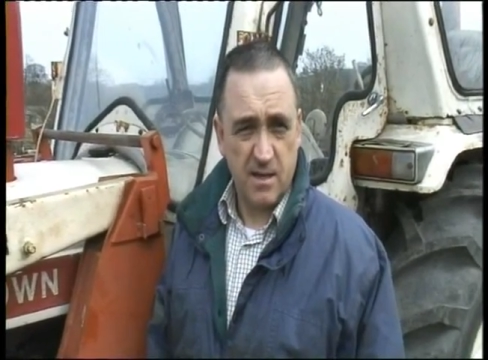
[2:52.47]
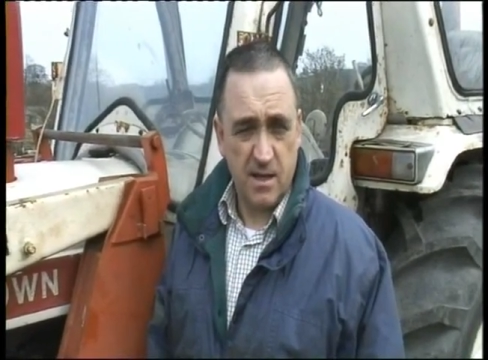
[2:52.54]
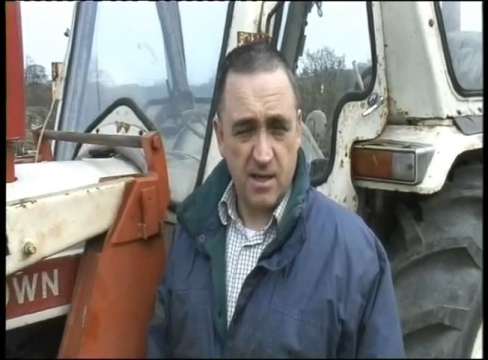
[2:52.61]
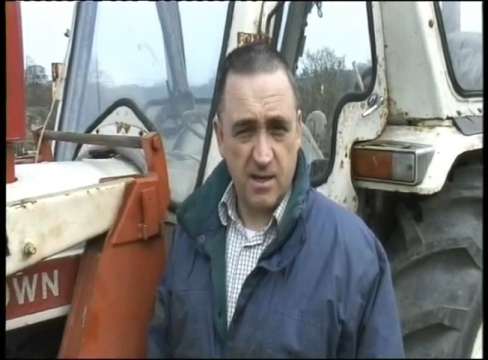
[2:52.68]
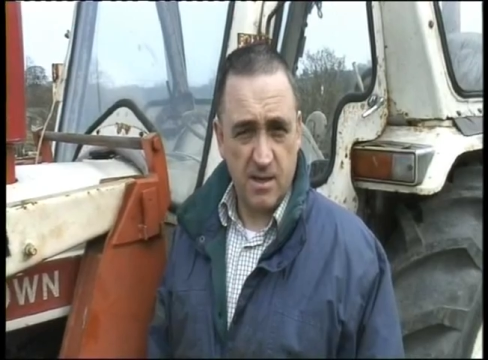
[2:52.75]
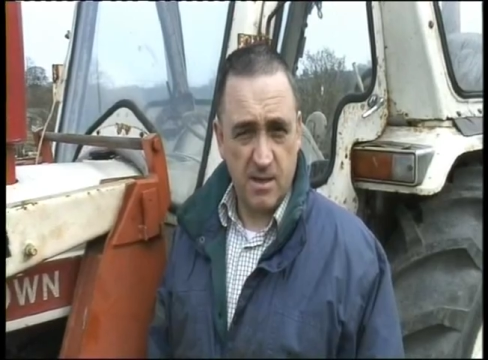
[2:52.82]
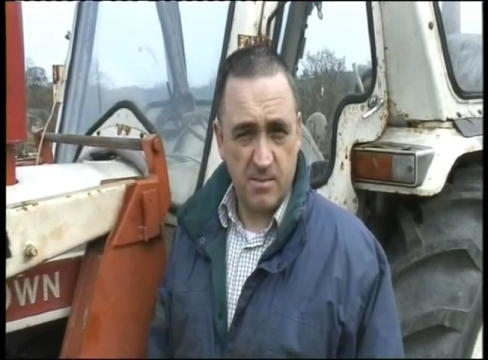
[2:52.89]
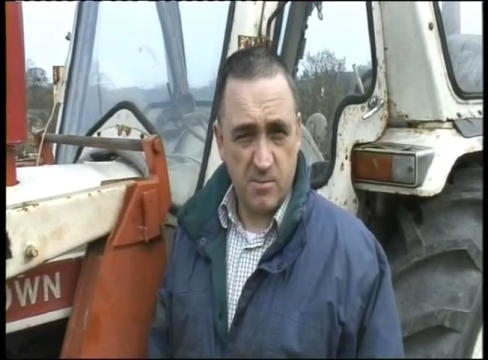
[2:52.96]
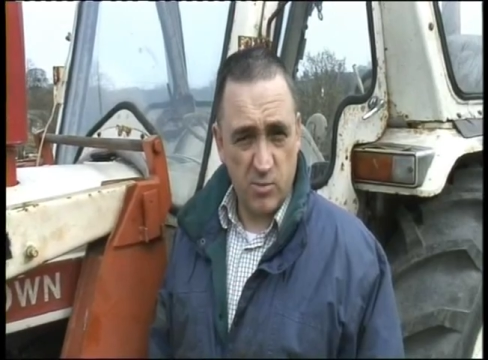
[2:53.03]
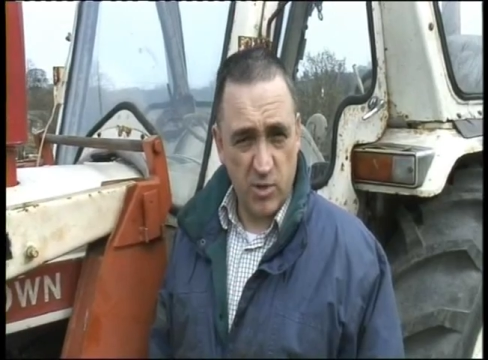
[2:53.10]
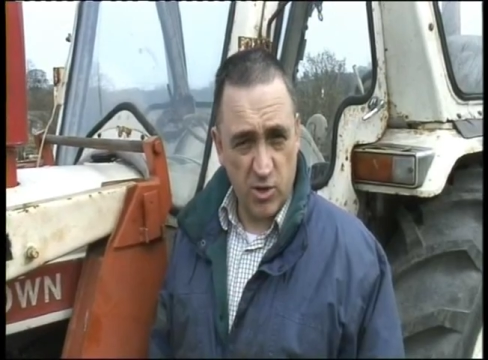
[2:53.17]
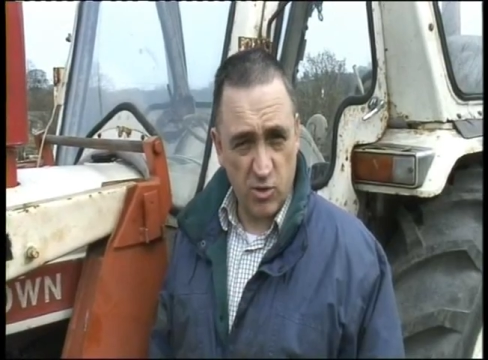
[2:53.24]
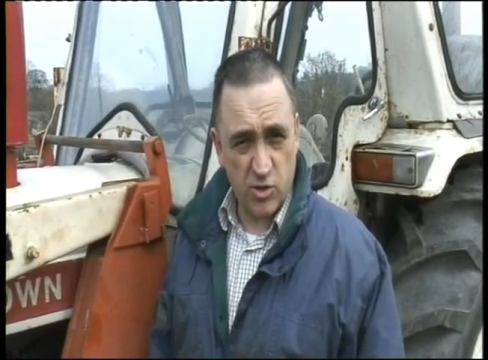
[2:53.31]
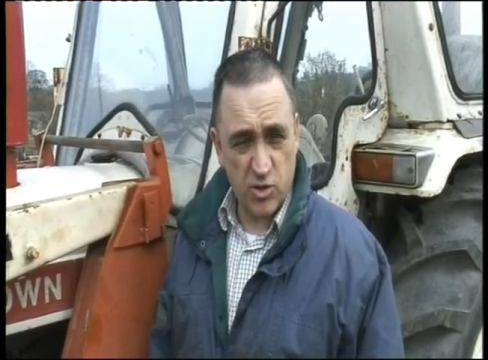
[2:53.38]

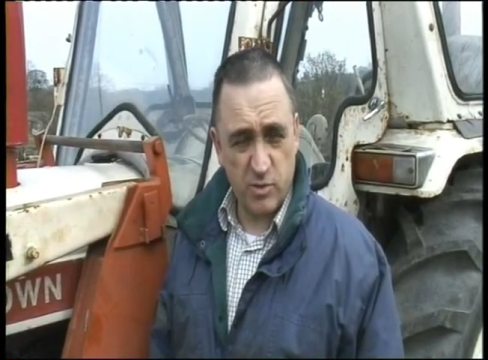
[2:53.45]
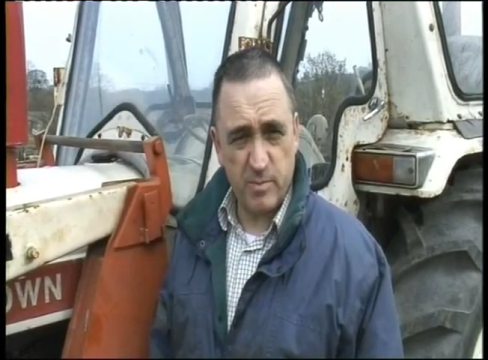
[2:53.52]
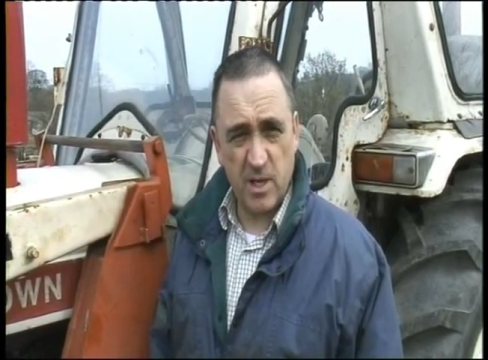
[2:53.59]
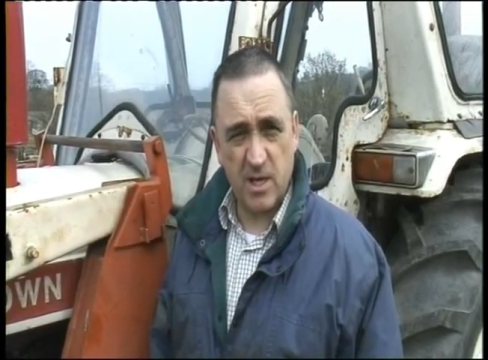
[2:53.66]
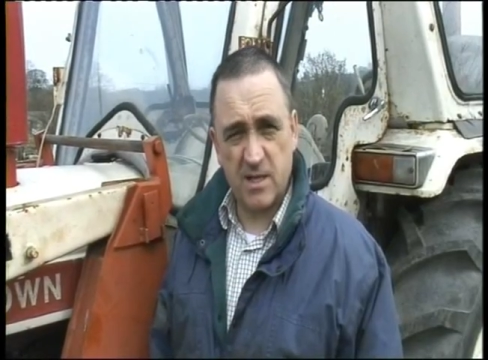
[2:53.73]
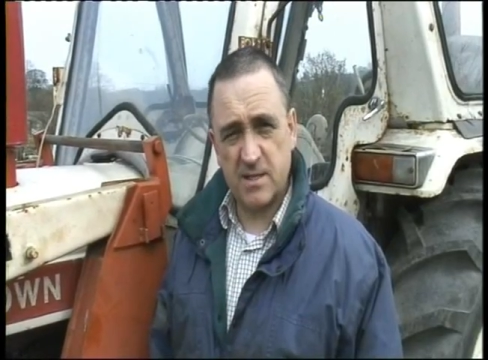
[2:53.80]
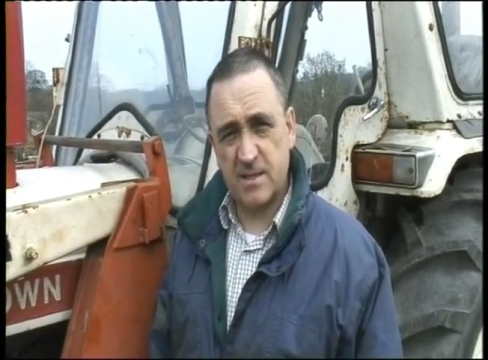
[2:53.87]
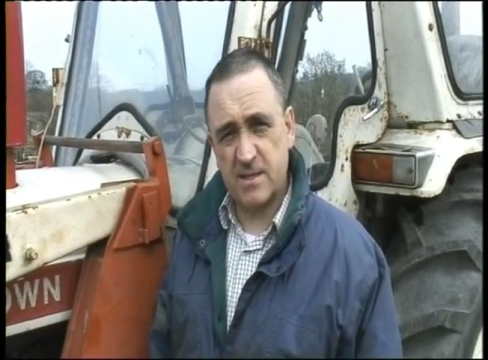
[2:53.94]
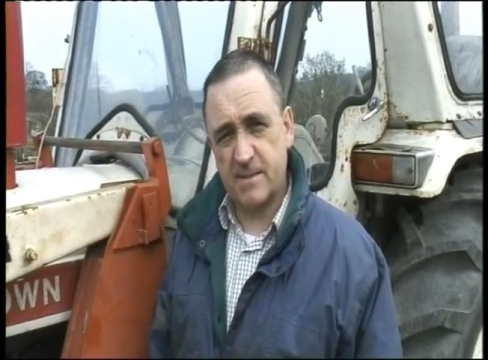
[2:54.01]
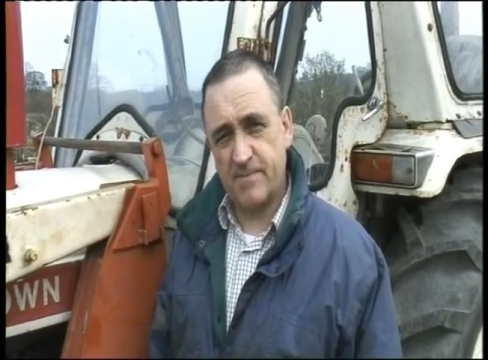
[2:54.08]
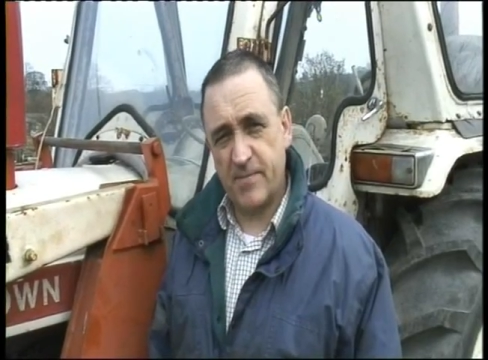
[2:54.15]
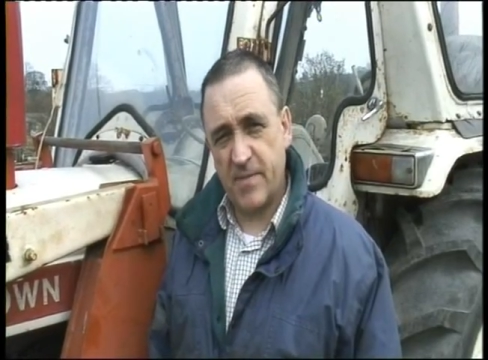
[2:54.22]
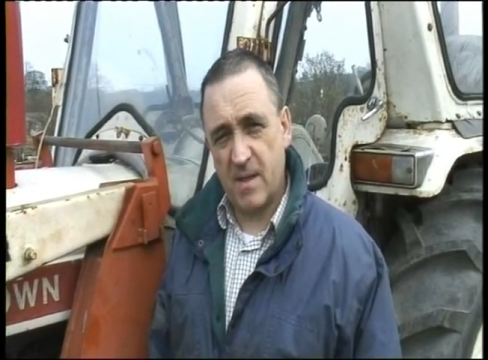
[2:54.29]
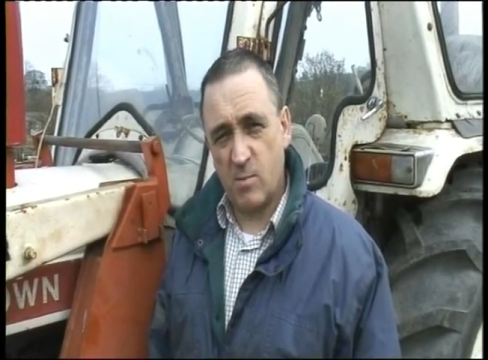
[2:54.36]
reduction because
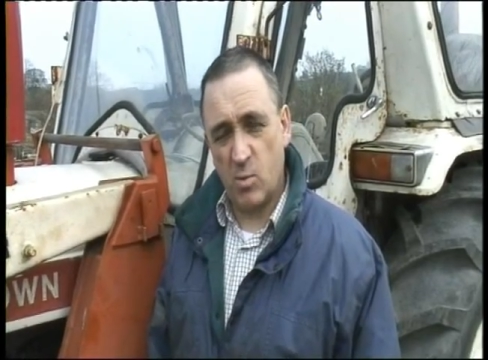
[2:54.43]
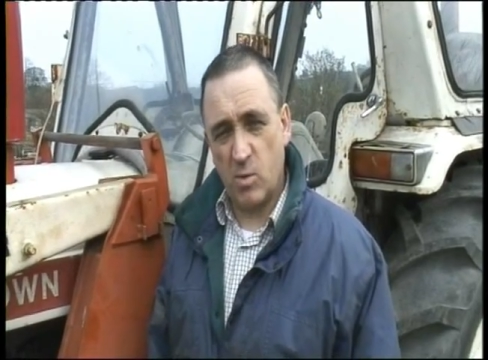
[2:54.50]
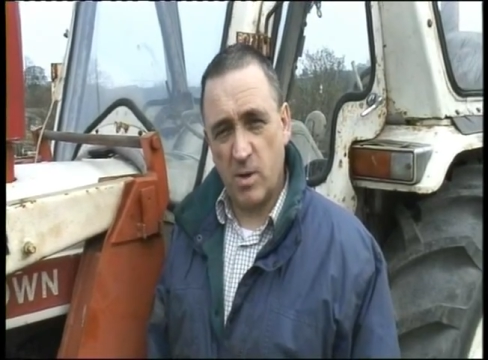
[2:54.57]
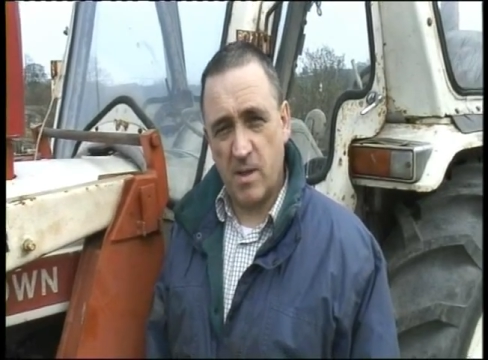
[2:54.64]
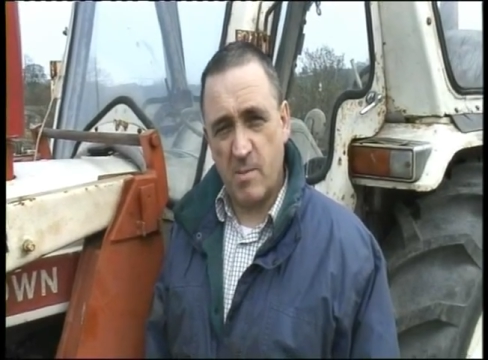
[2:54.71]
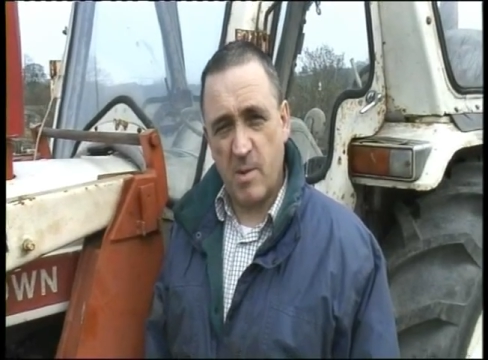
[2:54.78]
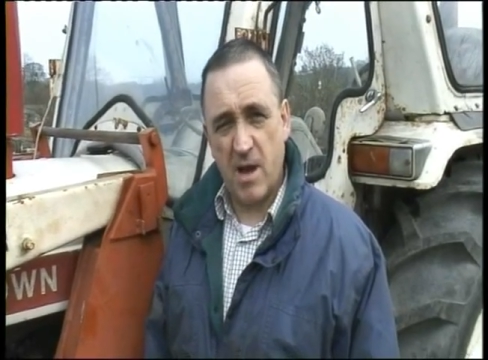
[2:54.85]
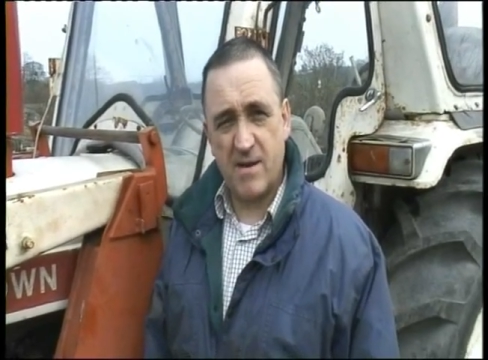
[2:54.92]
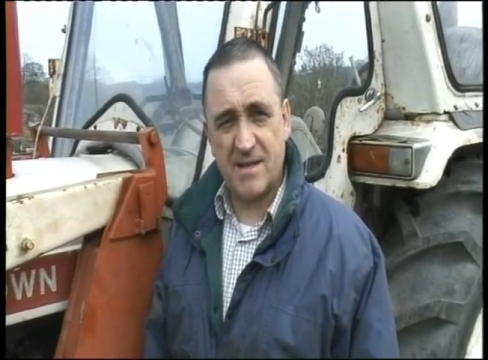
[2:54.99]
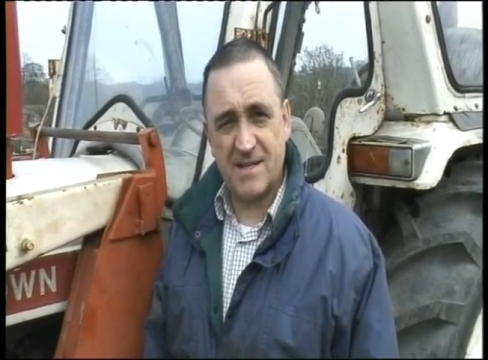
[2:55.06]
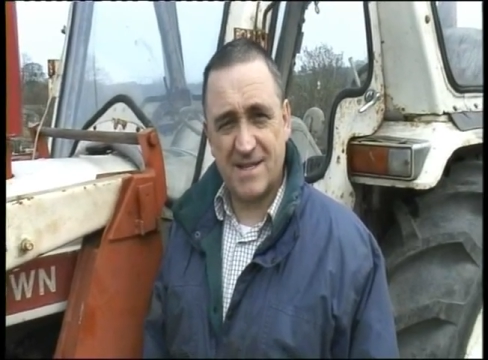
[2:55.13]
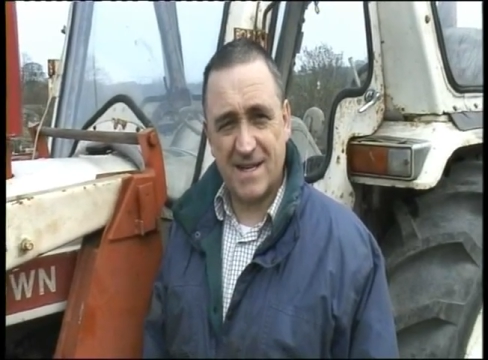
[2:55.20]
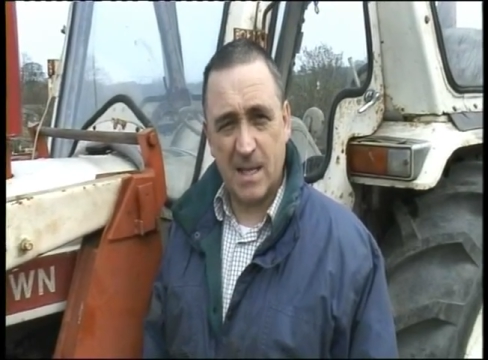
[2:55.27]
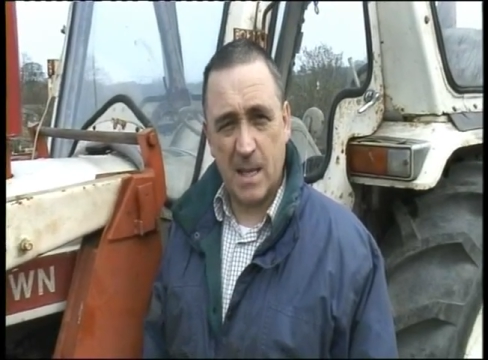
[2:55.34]
one of the
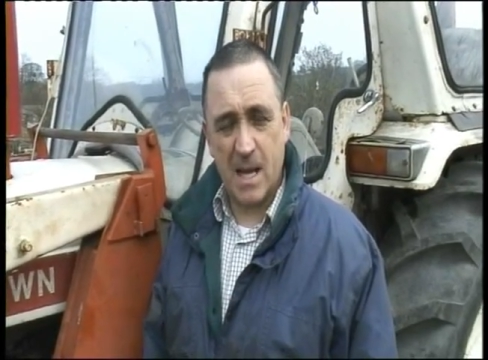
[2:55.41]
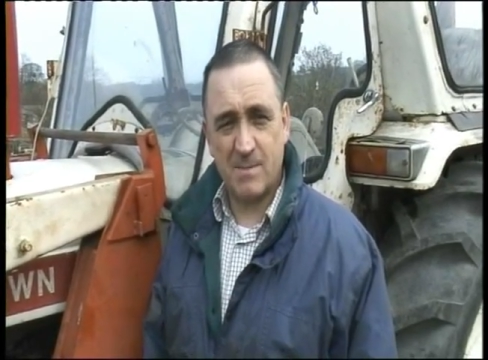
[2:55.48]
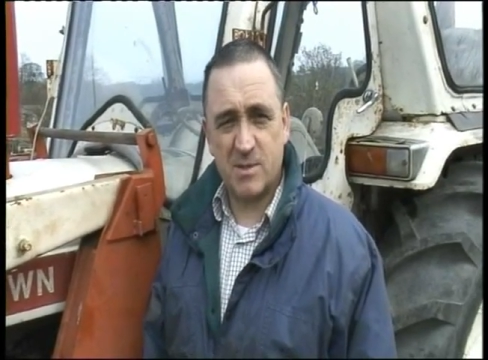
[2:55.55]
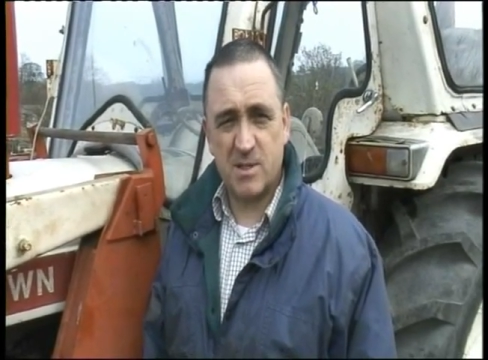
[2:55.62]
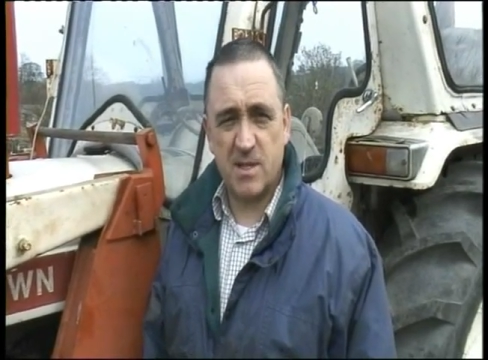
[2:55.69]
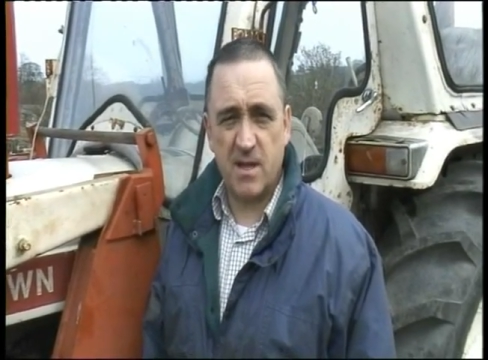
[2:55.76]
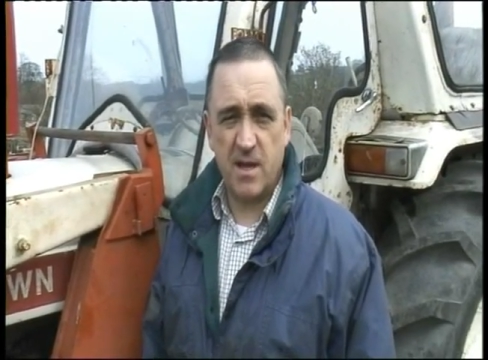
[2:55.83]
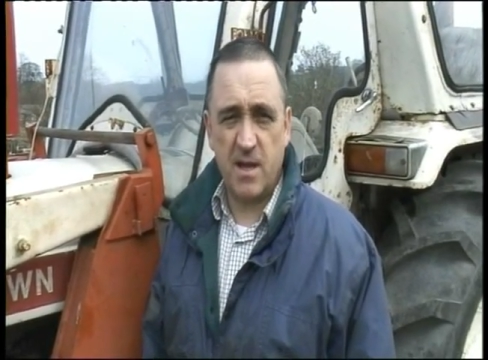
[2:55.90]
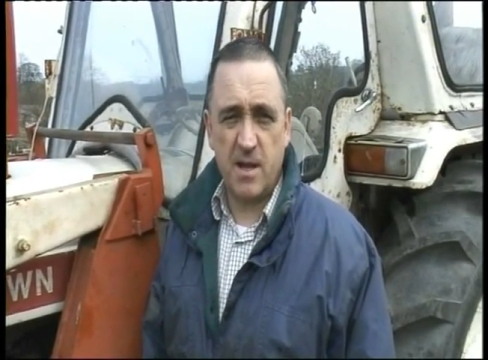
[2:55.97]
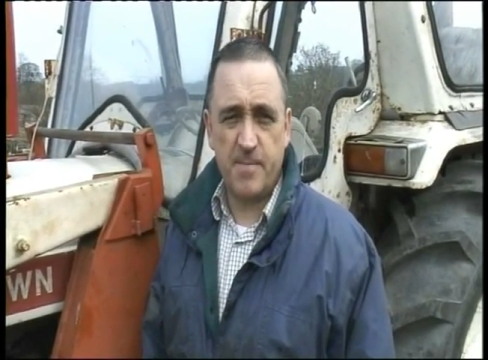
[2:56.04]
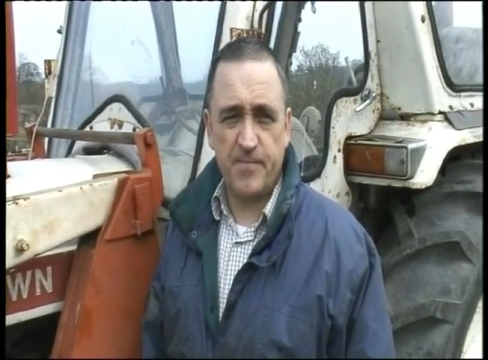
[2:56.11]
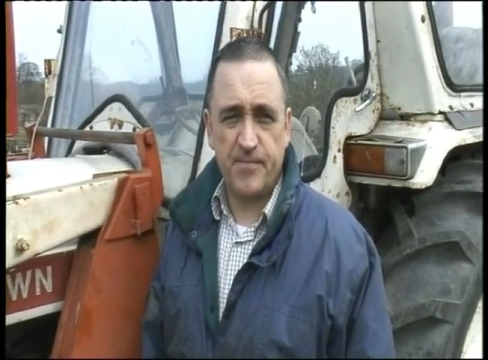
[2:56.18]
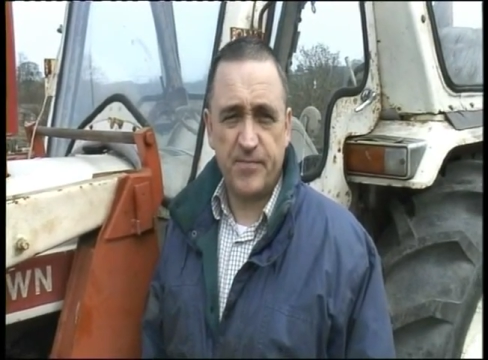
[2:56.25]
bearings had collapsed there.